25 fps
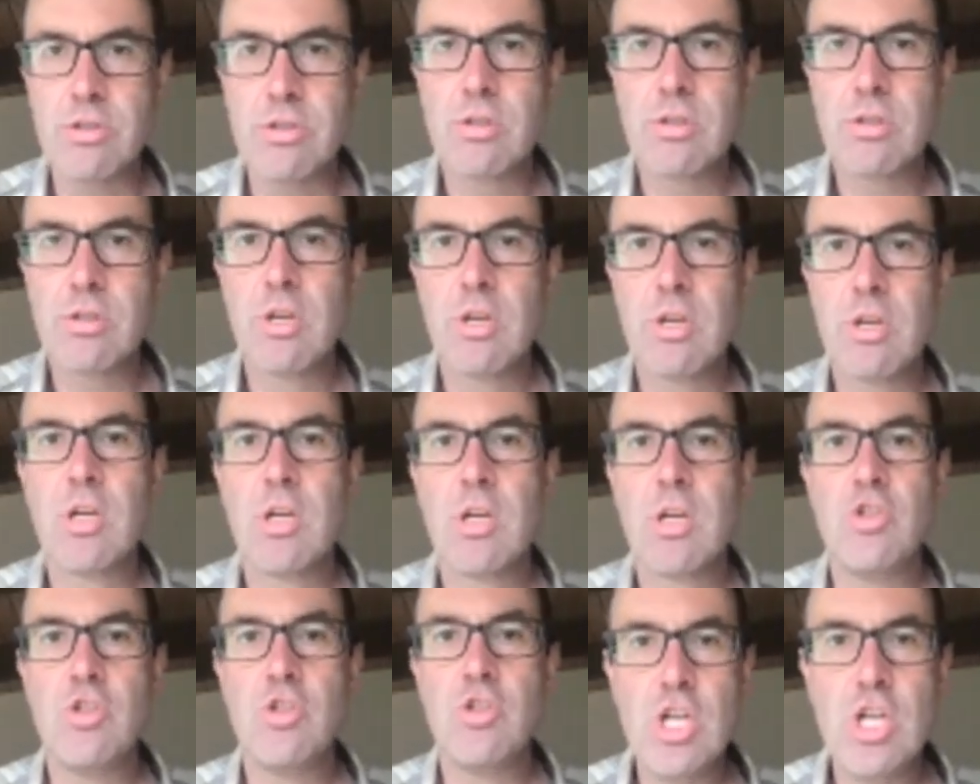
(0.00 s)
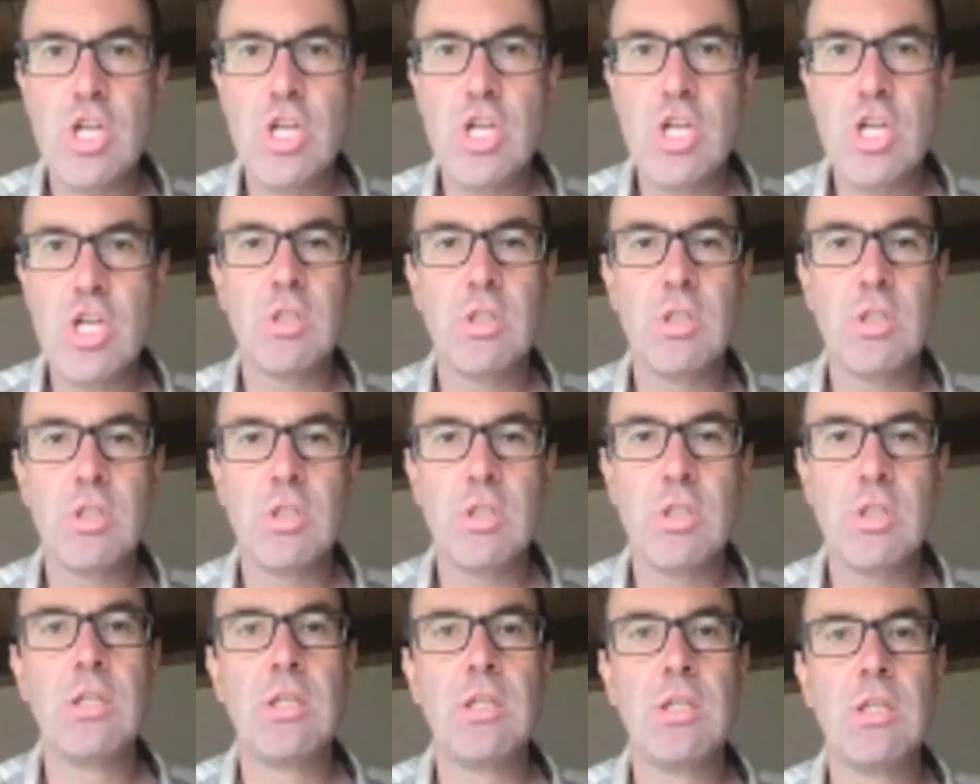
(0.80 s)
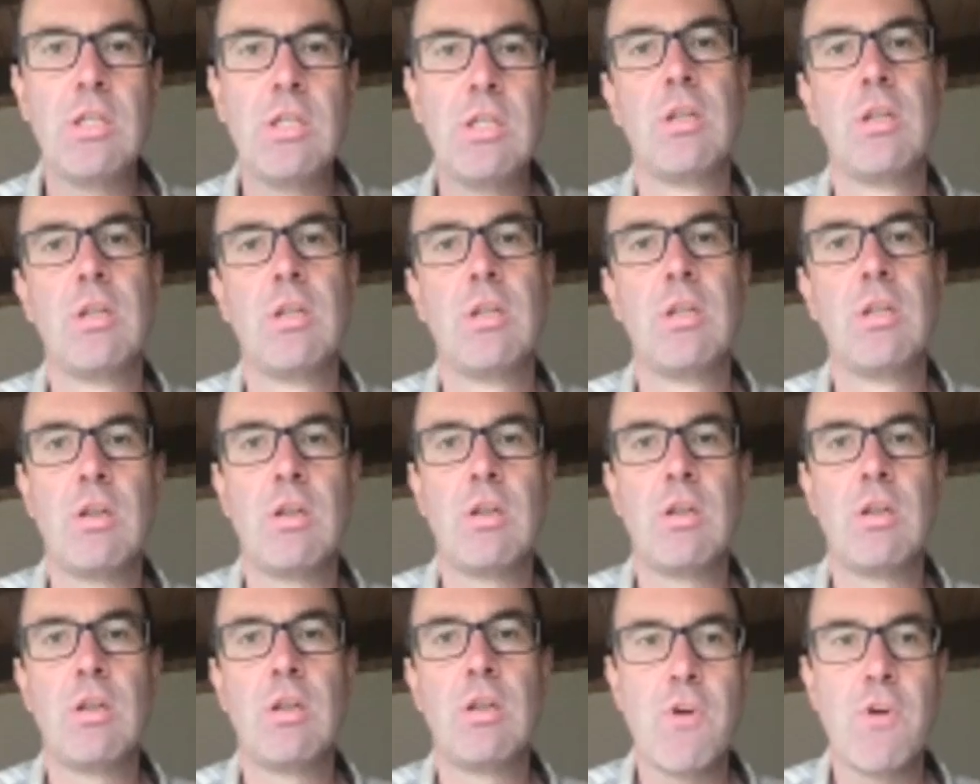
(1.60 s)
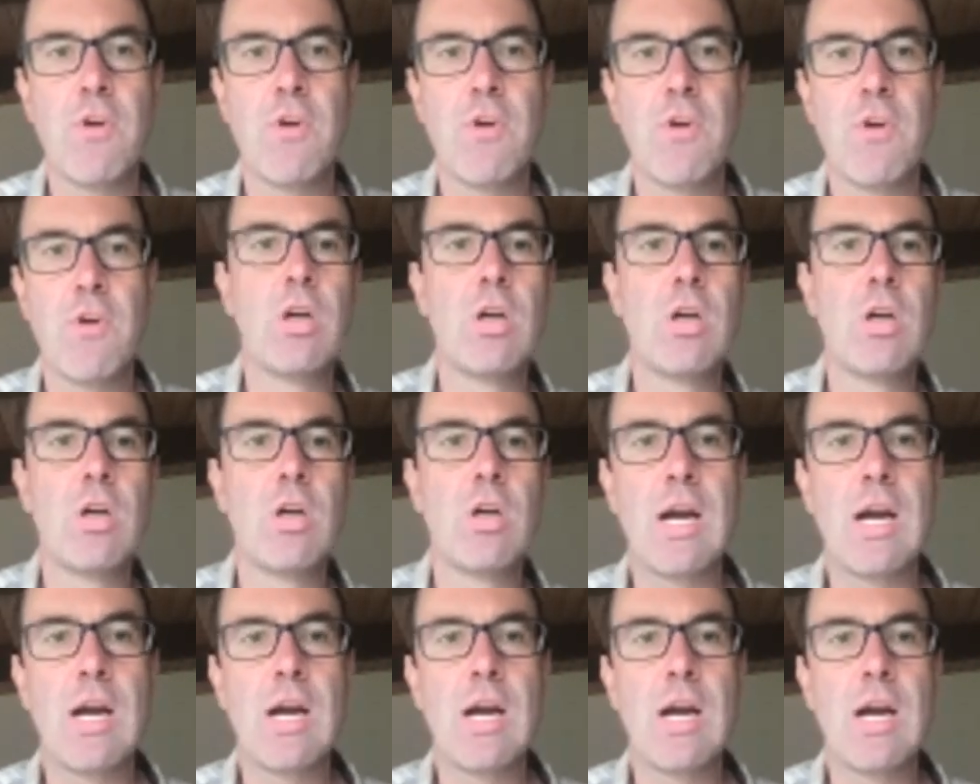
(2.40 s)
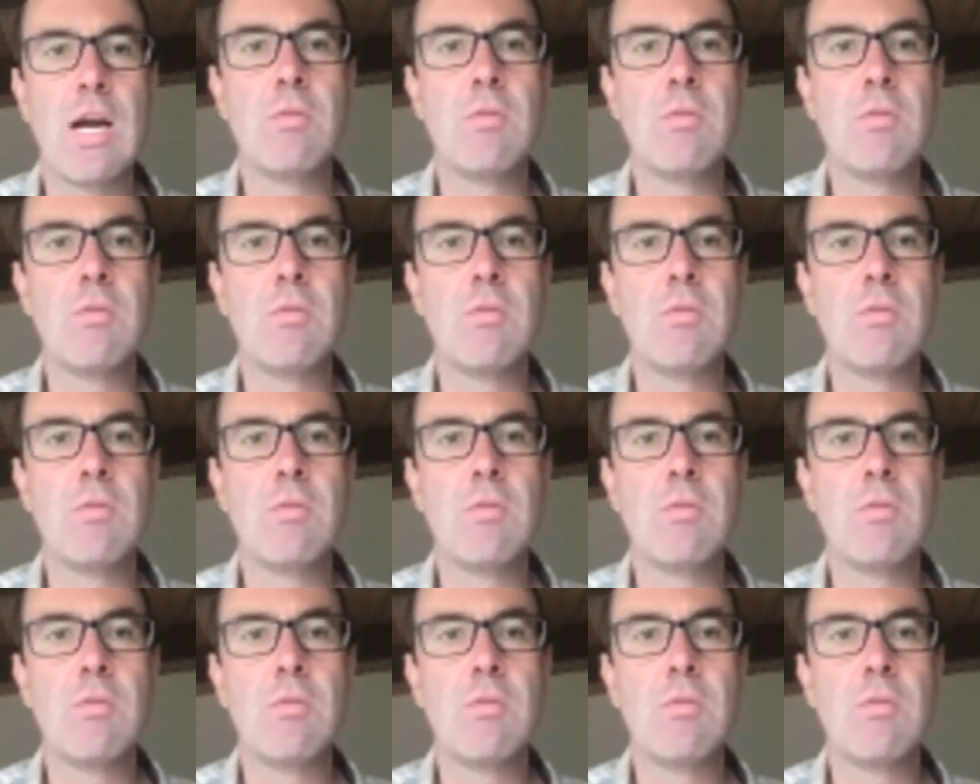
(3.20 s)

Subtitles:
generally confer higher